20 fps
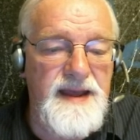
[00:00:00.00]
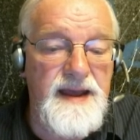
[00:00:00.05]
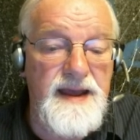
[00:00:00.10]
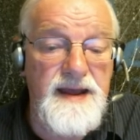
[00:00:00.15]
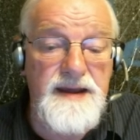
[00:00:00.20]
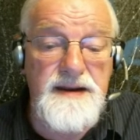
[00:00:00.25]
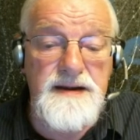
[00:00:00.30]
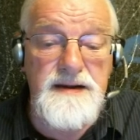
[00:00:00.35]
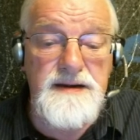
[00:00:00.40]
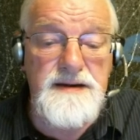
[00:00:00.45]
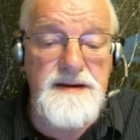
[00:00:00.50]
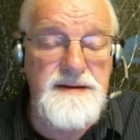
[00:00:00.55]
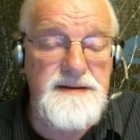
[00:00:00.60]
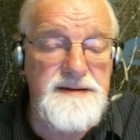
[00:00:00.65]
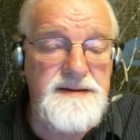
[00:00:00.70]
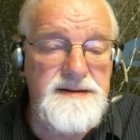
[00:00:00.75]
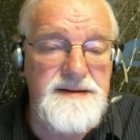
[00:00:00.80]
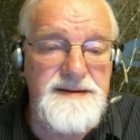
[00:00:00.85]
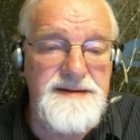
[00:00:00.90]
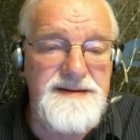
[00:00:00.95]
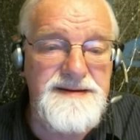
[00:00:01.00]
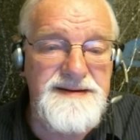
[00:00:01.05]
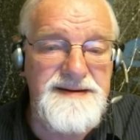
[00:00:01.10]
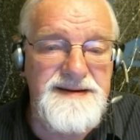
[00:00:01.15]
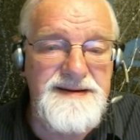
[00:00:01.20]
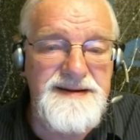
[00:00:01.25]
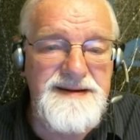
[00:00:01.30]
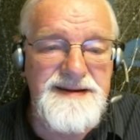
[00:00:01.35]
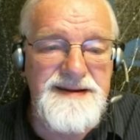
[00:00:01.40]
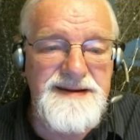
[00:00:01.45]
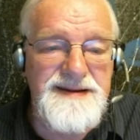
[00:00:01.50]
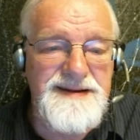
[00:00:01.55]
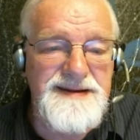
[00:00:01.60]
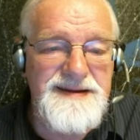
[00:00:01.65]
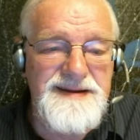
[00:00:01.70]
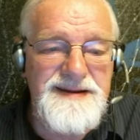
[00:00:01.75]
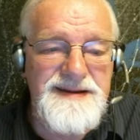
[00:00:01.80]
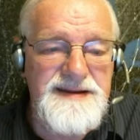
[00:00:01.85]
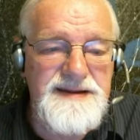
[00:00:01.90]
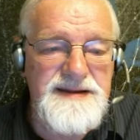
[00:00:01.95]
and
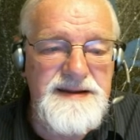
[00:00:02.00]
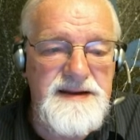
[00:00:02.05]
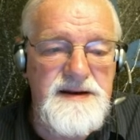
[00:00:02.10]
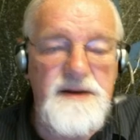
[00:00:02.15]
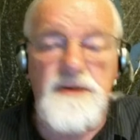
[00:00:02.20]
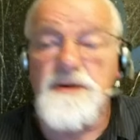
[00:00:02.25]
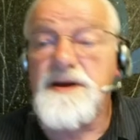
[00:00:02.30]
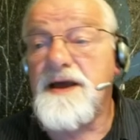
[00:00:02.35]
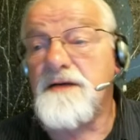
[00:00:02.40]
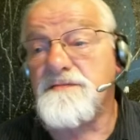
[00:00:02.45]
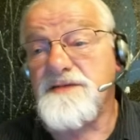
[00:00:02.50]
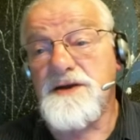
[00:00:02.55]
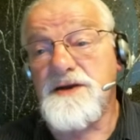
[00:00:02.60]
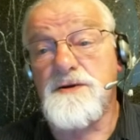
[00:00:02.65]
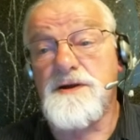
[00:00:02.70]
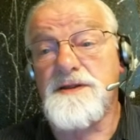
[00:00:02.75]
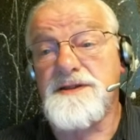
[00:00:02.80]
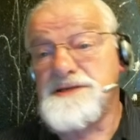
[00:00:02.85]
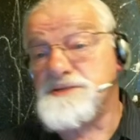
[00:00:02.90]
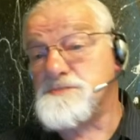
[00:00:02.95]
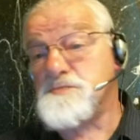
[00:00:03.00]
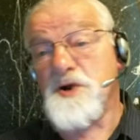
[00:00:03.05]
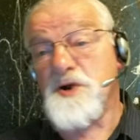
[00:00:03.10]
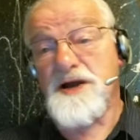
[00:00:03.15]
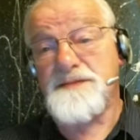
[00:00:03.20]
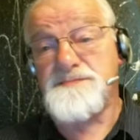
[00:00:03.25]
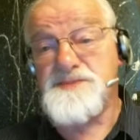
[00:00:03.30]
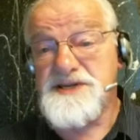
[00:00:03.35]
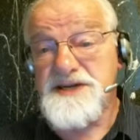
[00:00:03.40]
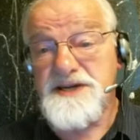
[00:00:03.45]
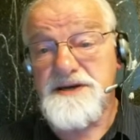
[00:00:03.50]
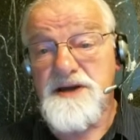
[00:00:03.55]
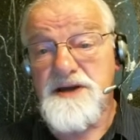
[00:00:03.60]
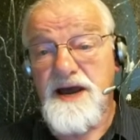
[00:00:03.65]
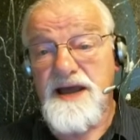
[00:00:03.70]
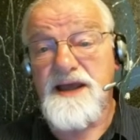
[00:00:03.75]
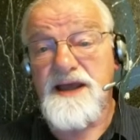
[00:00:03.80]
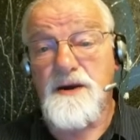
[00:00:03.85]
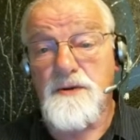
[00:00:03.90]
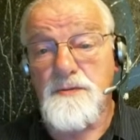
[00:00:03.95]
you know having all these bribes did
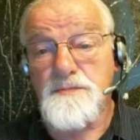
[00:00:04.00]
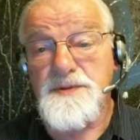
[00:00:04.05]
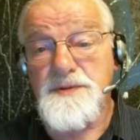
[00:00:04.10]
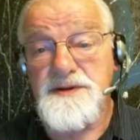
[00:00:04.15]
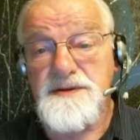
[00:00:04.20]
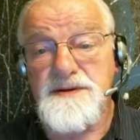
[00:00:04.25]
not help